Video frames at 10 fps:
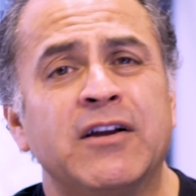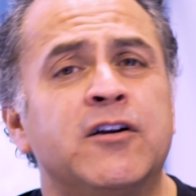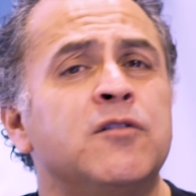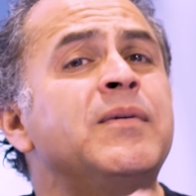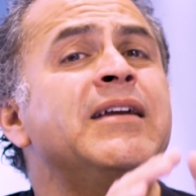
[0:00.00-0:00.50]
It
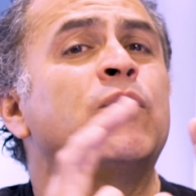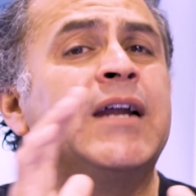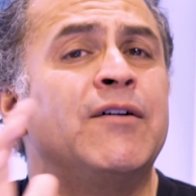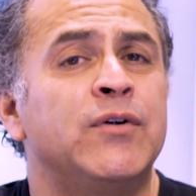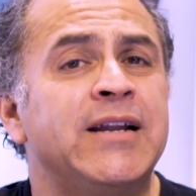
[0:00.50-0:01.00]
could be
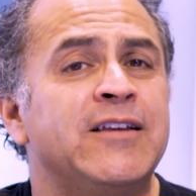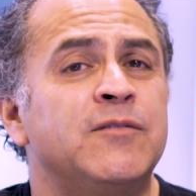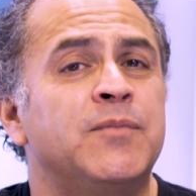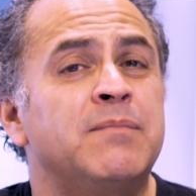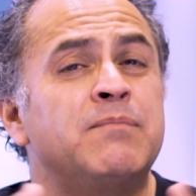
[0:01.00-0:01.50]
whatever it
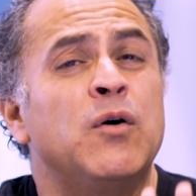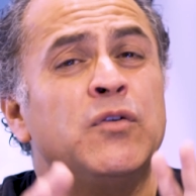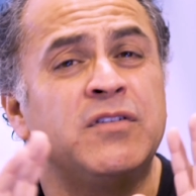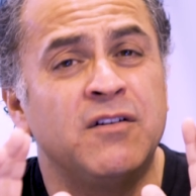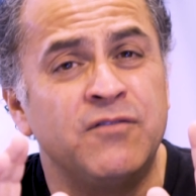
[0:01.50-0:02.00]
is. But
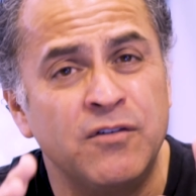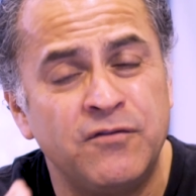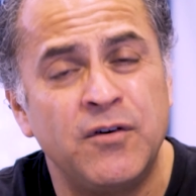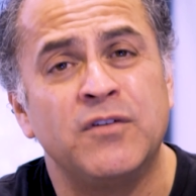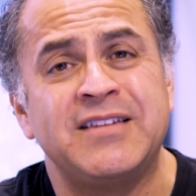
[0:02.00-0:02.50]
most of you
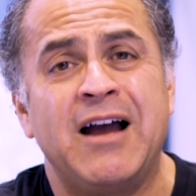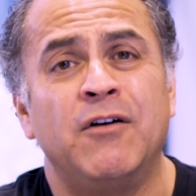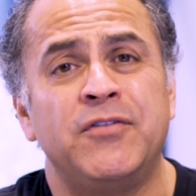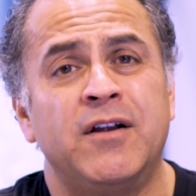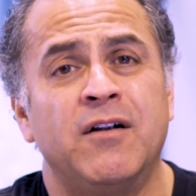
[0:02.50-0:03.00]
folks
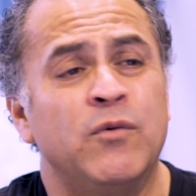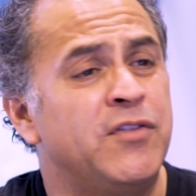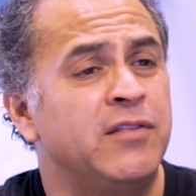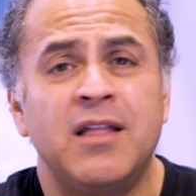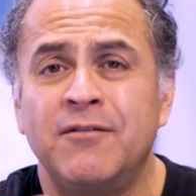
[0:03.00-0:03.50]
out there,
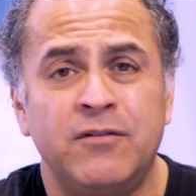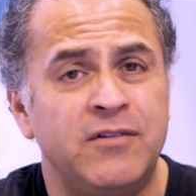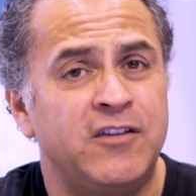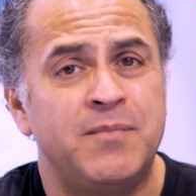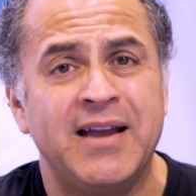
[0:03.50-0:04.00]
with love and
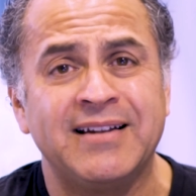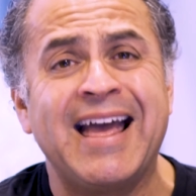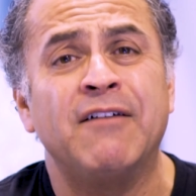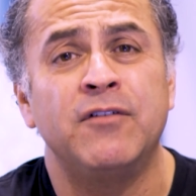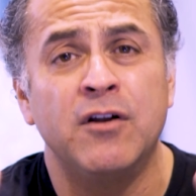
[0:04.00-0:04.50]
respect,
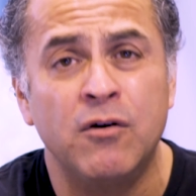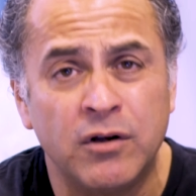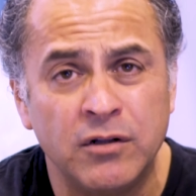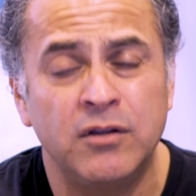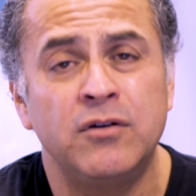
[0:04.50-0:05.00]
have no
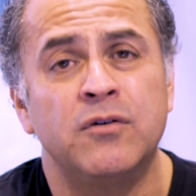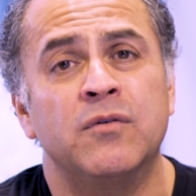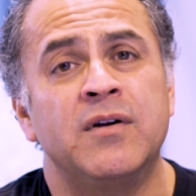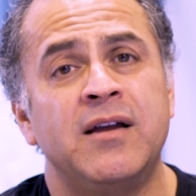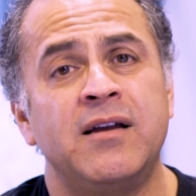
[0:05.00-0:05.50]
clue